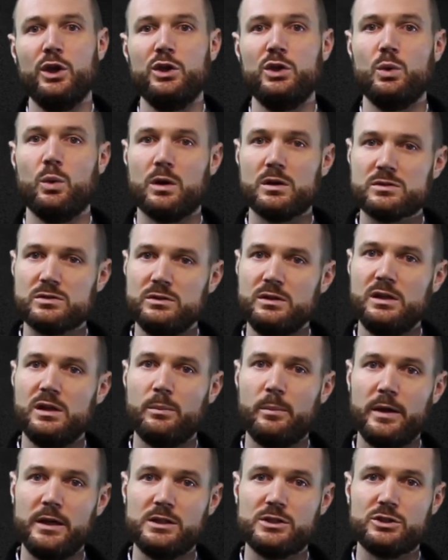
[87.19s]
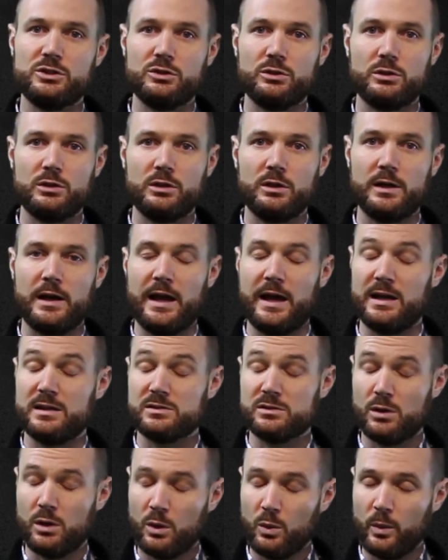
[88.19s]
You also need to make sure,
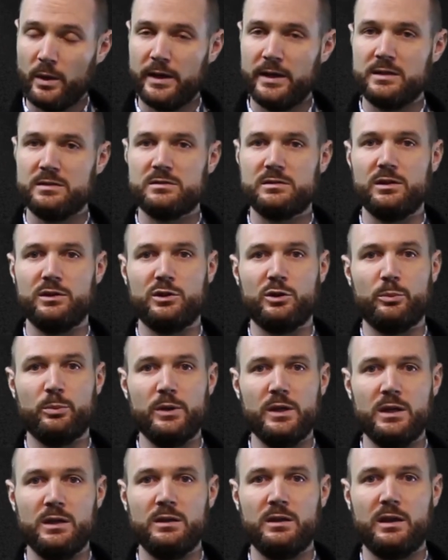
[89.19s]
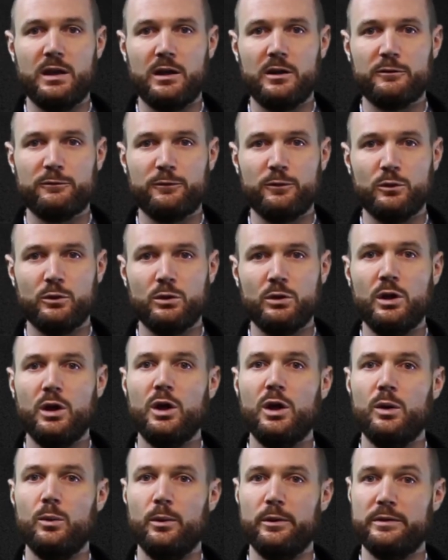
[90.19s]
as always, that you're being careful
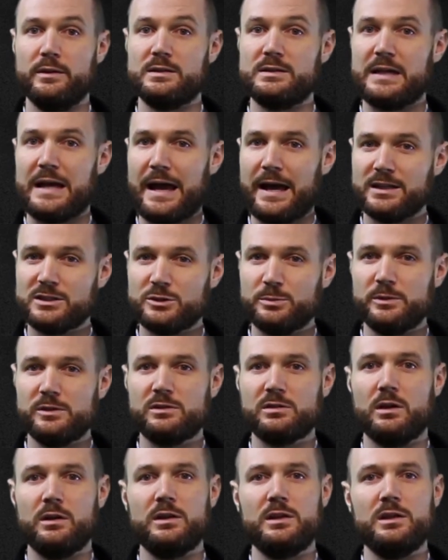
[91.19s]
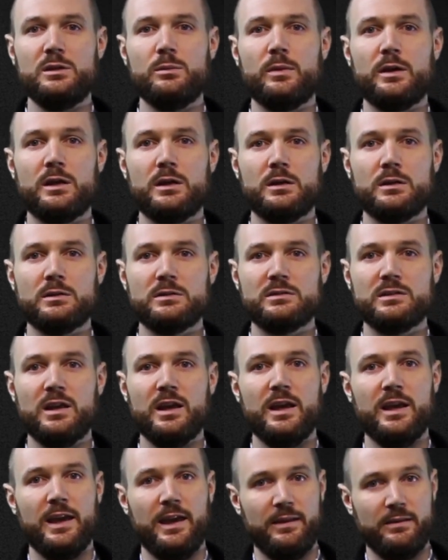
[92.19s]
with attachments on emails
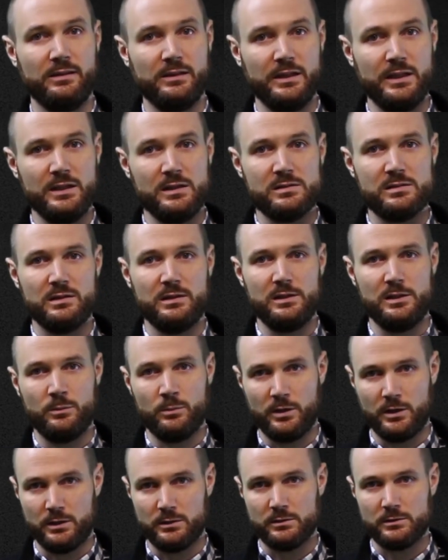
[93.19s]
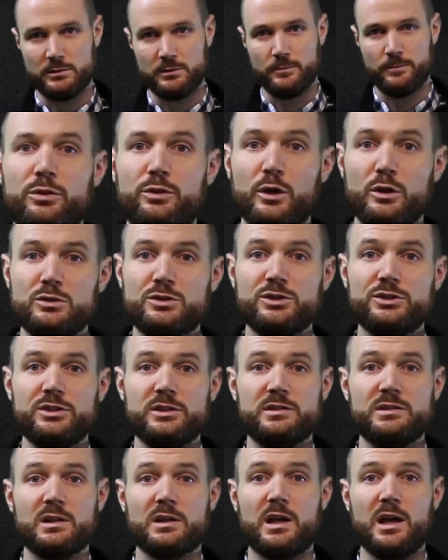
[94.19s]
and links in emails. Those are
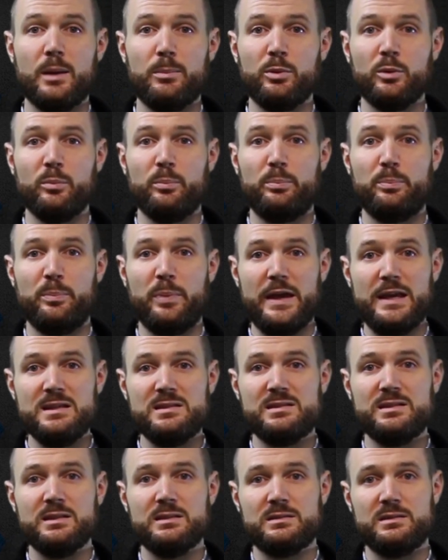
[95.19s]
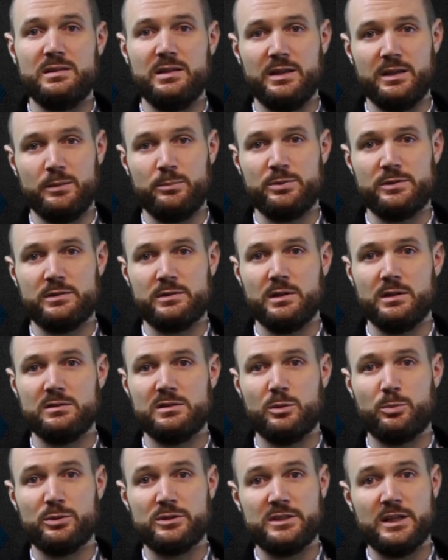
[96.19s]
just a couple basic tips
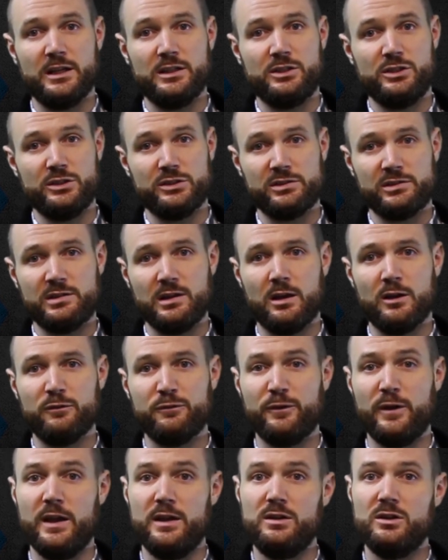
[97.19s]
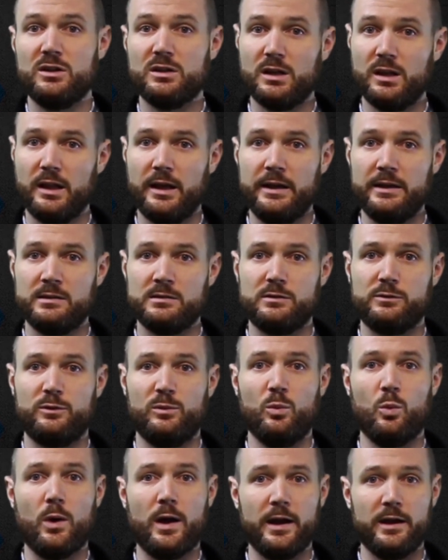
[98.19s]
to protect yourself and your clients
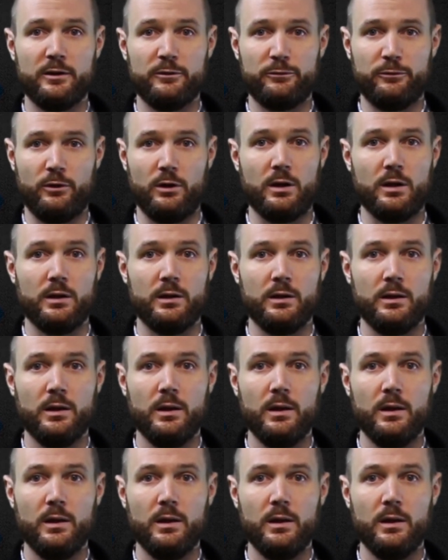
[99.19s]
from wire fraud.